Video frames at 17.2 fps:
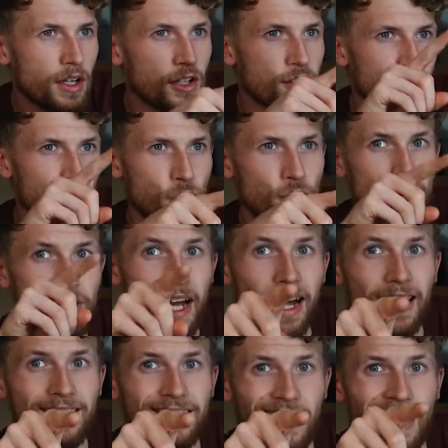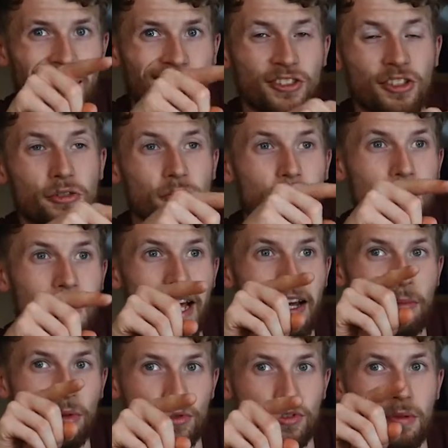to get and to be
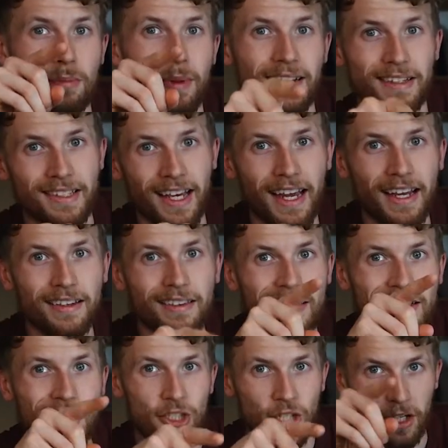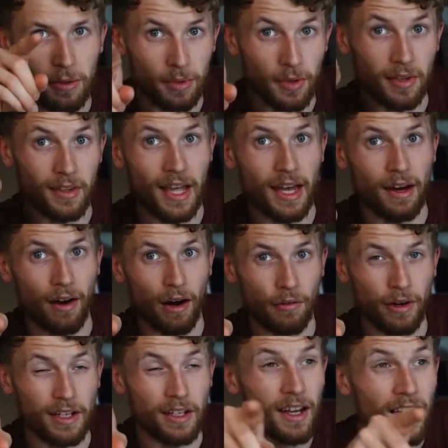able to maintain the shape that they
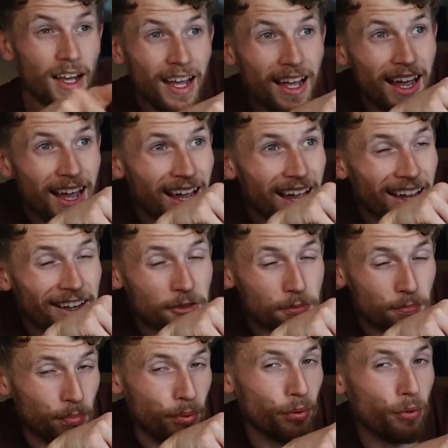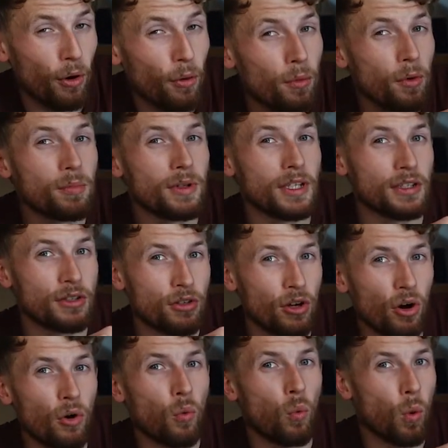are in. It's probably
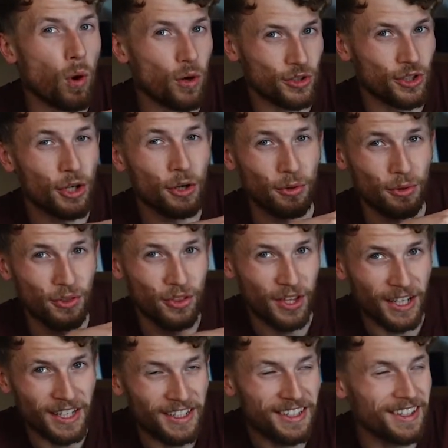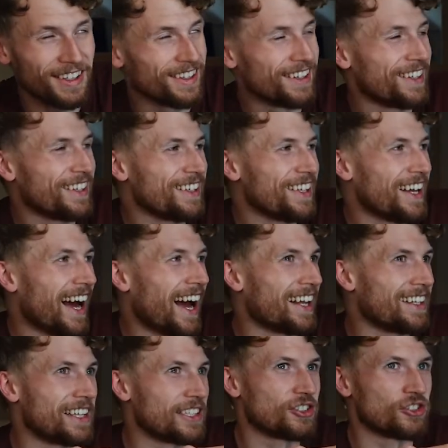not what you think.
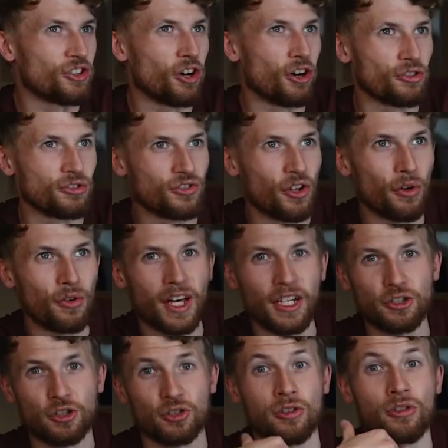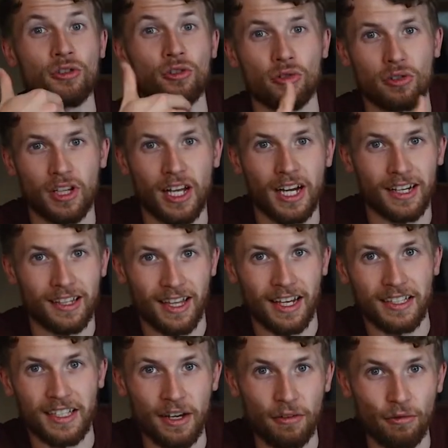And it's not as though they just look like that year